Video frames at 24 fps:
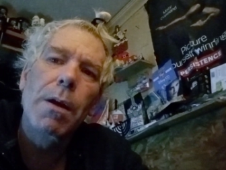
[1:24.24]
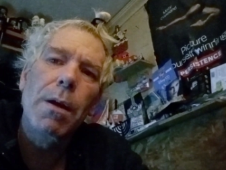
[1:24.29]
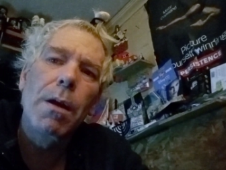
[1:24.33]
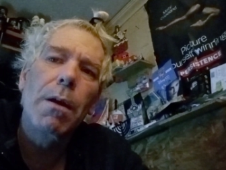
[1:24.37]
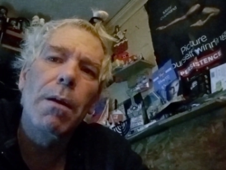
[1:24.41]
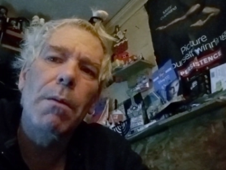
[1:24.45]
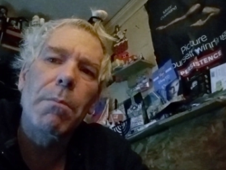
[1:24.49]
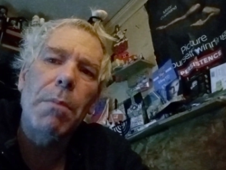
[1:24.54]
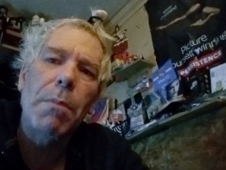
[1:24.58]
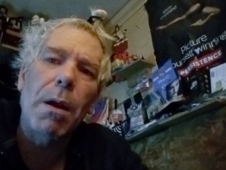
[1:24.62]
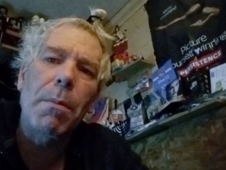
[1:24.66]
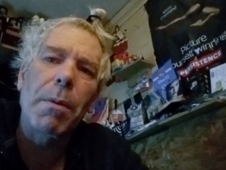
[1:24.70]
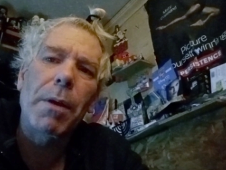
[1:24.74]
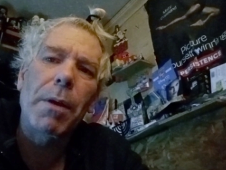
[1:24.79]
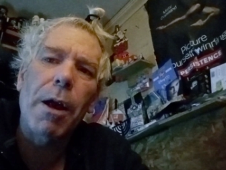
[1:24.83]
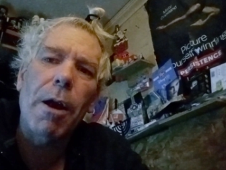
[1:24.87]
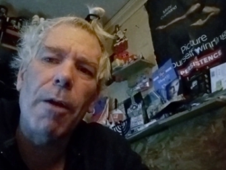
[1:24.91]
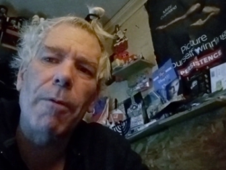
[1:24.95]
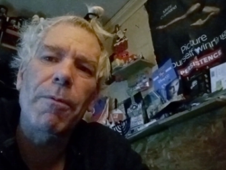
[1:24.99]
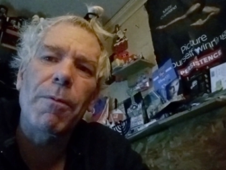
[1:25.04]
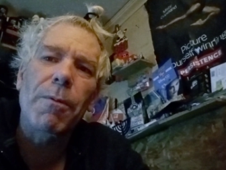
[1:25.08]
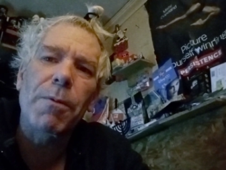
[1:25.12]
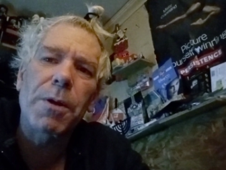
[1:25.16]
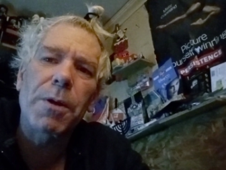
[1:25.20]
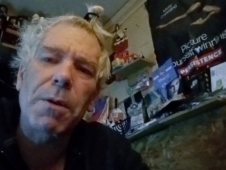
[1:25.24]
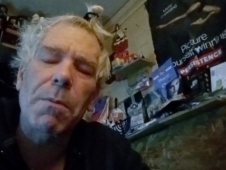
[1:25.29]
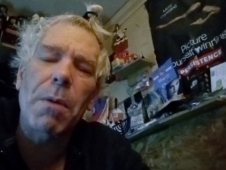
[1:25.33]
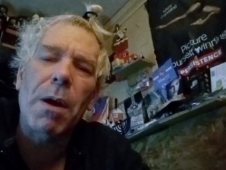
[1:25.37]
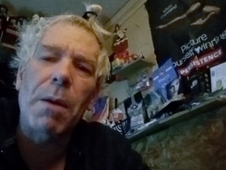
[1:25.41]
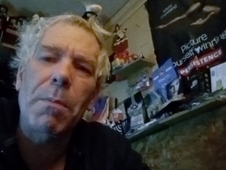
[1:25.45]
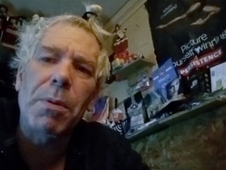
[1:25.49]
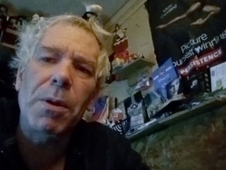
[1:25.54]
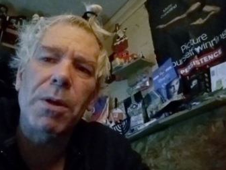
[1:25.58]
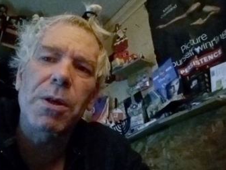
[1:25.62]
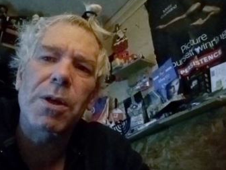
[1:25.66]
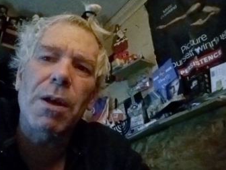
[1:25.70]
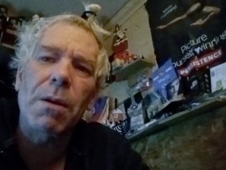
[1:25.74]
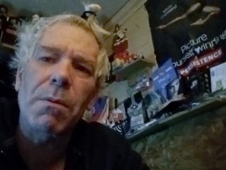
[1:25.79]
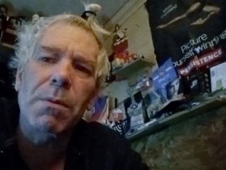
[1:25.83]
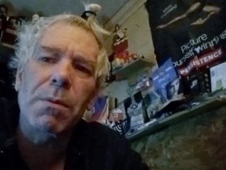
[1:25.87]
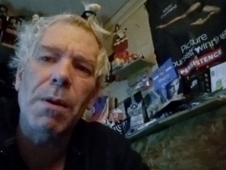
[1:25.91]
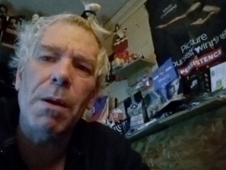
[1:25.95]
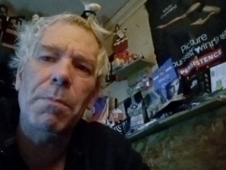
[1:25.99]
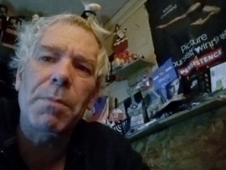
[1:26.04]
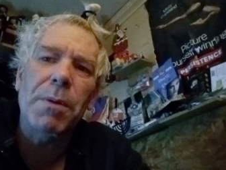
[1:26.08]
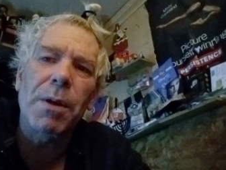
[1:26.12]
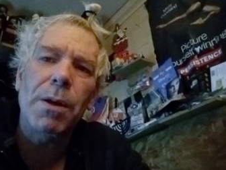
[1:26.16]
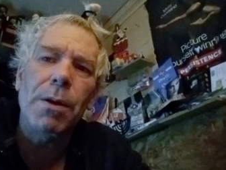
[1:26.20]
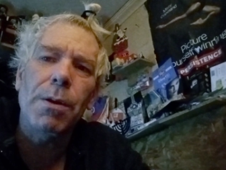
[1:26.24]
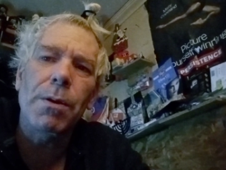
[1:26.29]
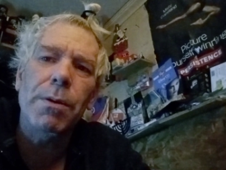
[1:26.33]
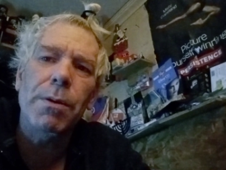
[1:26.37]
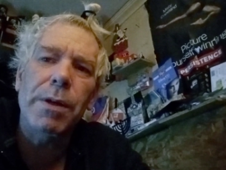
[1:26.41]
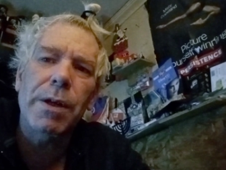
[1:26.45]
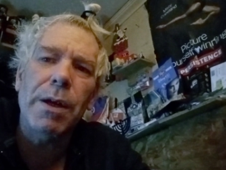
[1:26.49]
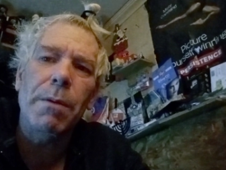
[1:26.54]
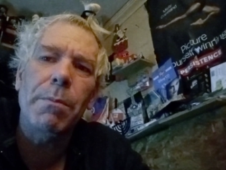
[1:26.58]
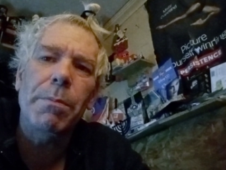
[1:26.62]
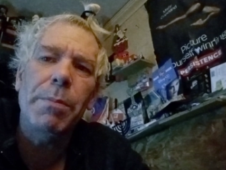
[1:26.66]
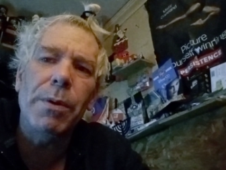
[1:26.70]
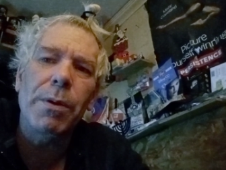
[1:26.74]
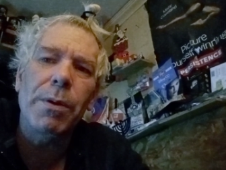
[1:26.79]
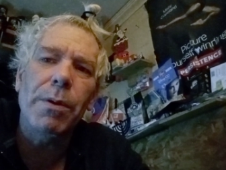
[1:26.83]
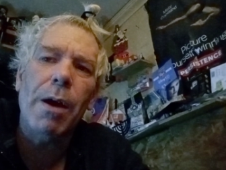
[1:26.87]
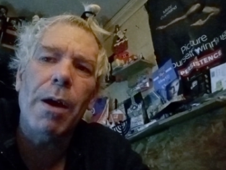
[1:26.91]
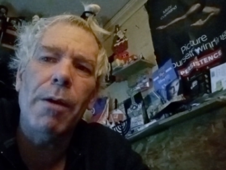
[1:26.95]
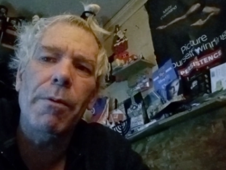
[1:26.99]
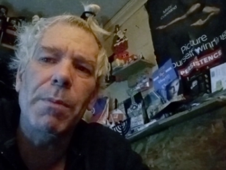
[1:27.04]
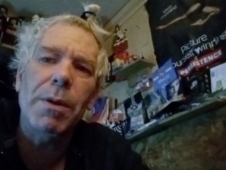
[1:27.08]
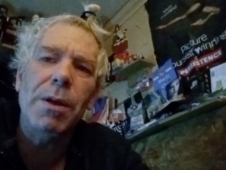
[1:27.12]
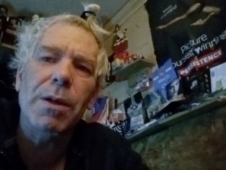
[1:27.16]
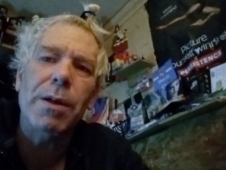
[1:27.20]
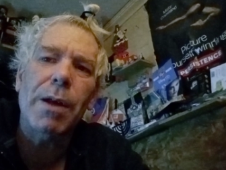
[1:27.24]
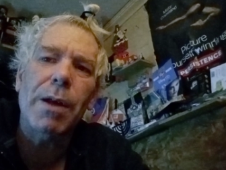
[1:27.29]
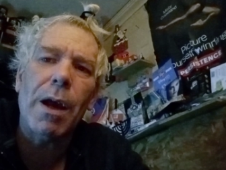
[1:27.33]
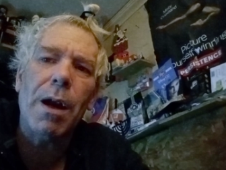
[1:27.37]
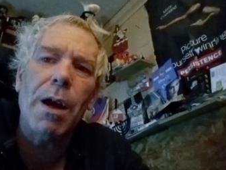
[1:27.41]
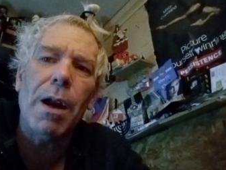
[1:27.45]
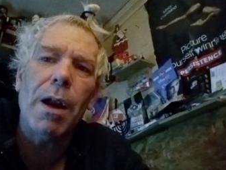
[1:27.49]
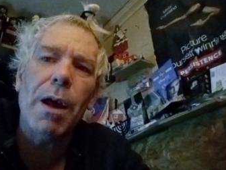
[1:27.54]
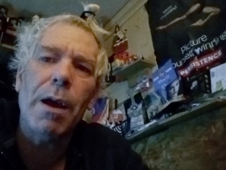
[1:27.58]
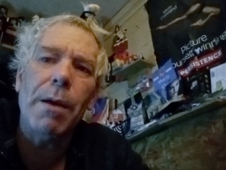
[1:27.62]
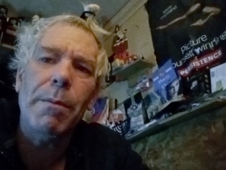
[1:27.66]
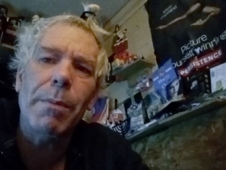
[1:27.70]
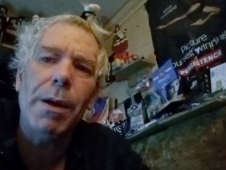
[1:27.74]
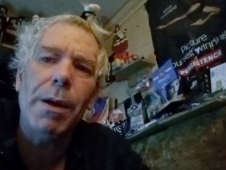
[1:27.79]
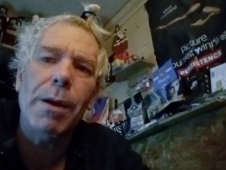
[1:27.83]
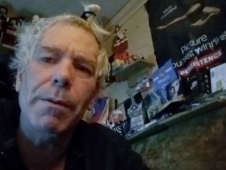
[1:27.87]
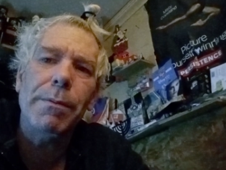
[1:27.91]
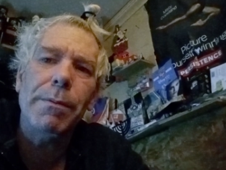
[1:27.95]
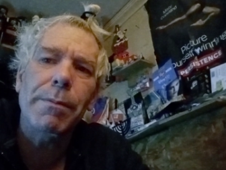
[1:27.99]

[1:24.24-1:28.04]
Better be careful where somebody puts something up to your temple, government satellite man